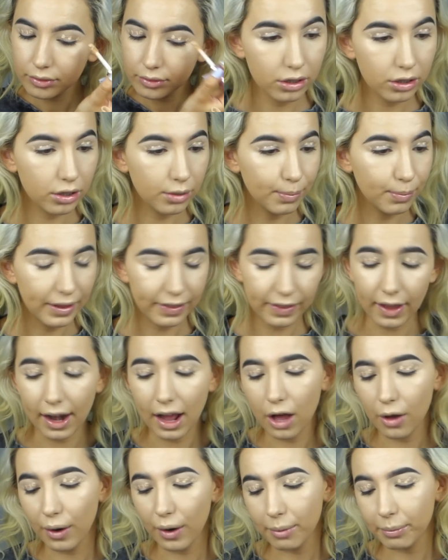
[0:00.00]
To blend that
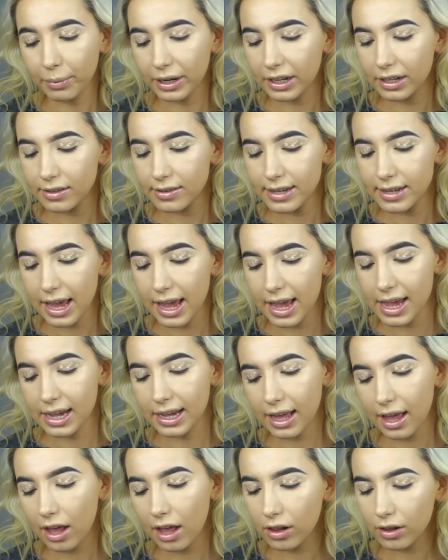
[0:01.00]
out, I'm gonna take
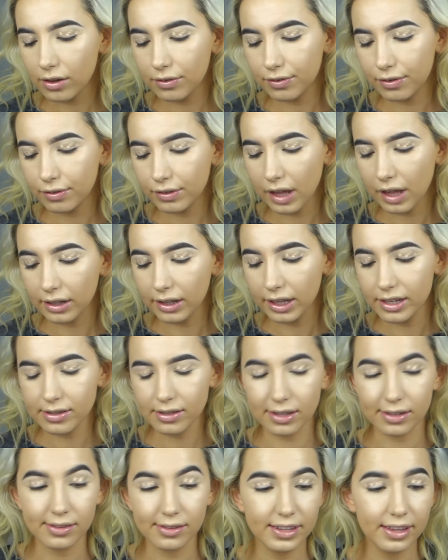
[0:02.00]
e.l.f. Flawless
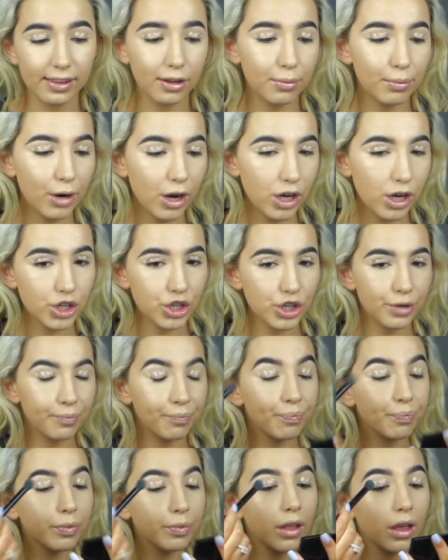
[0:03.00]
Concealer Brush.
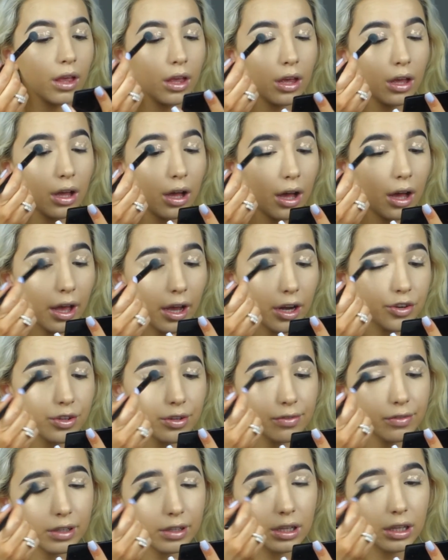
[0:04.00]
I actually
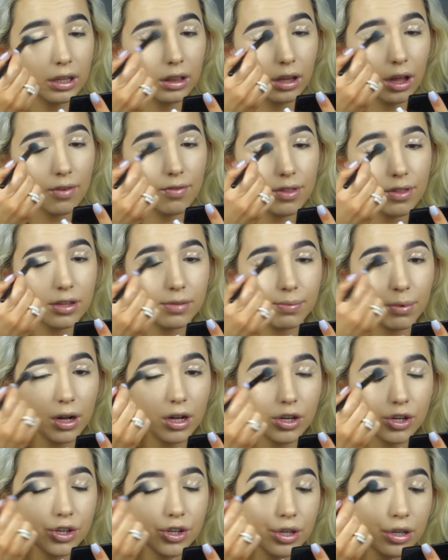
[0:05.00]
really love this
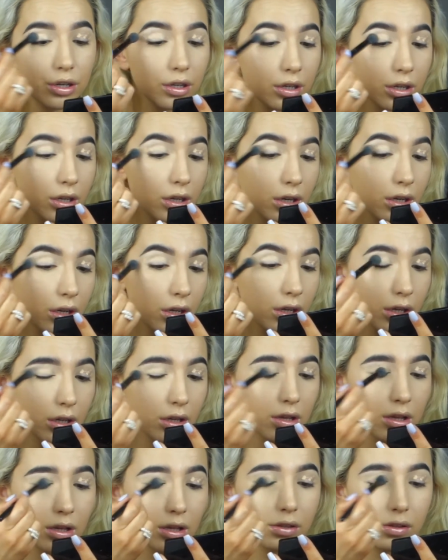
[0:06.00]
brush,
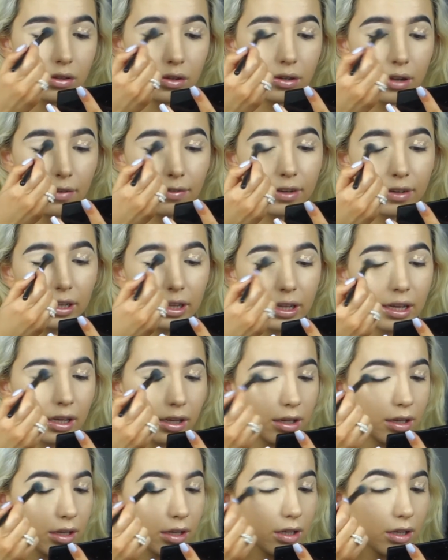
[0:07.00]
so
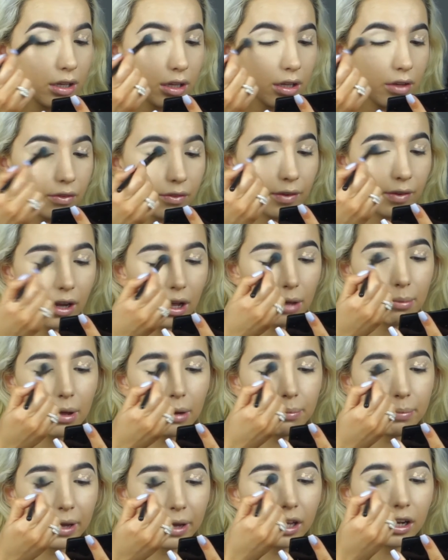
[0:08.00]
definitely
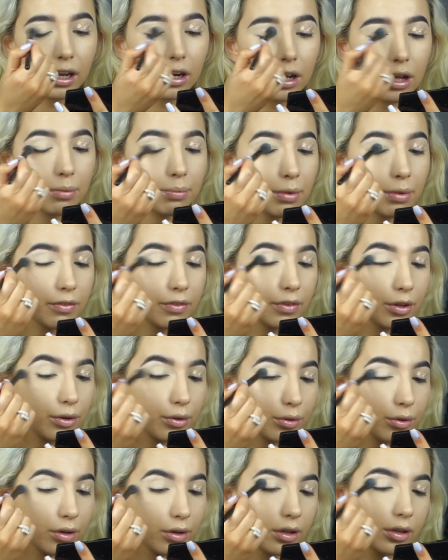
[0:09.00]
recommend picking it up if
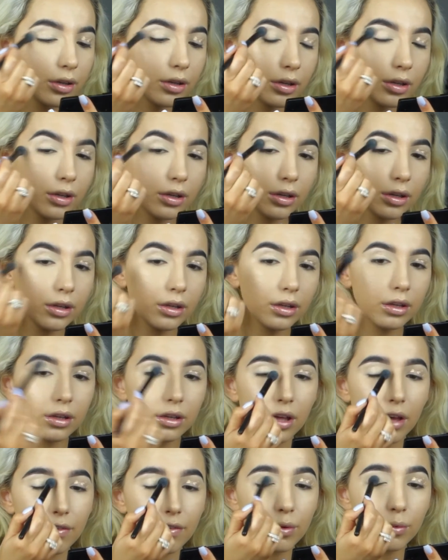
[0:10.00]
you
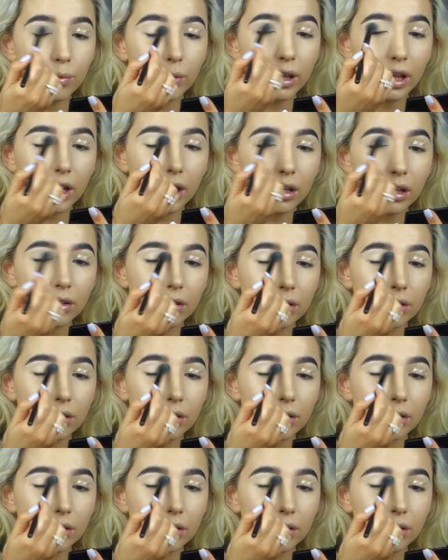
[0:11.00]
would like.